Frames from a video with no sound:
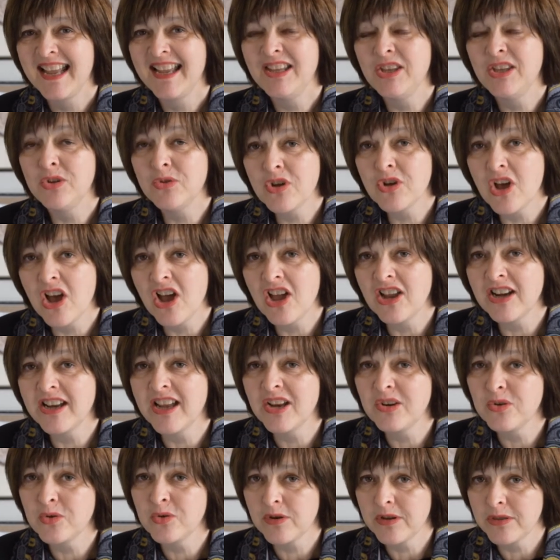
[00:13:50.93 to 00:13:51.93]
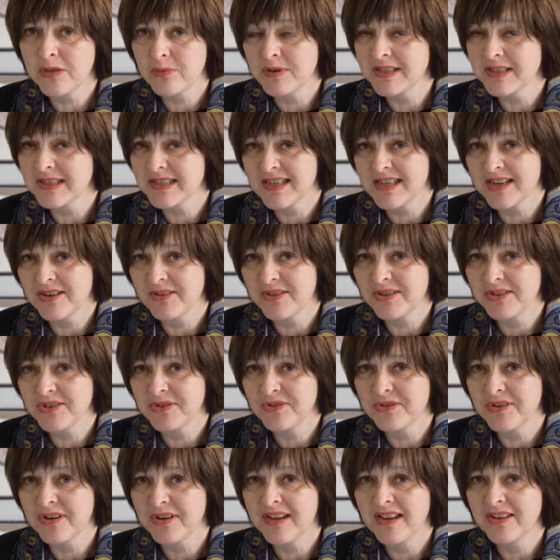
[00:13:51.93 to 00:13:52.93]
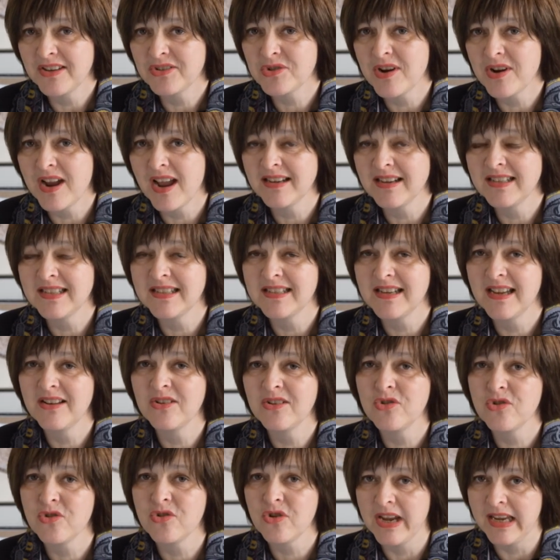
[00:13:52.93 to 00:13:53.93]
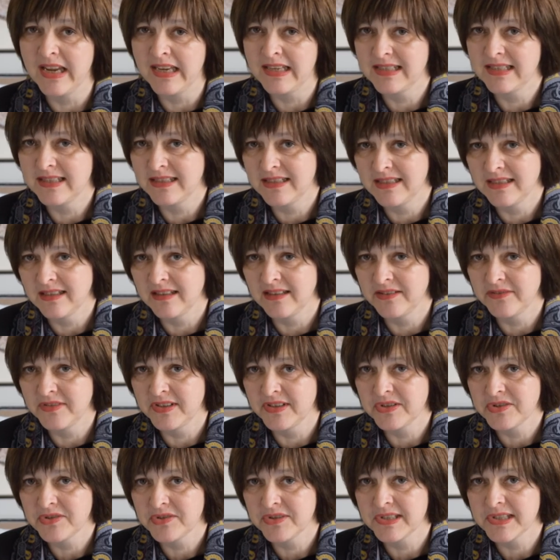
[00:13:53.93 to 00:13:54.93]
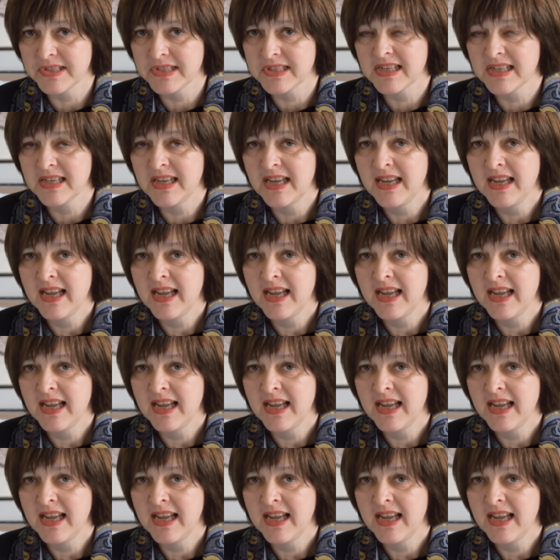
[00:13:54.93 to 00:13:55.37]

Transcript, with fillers: Yukon and Northwest Territory attracted a great deal of interest.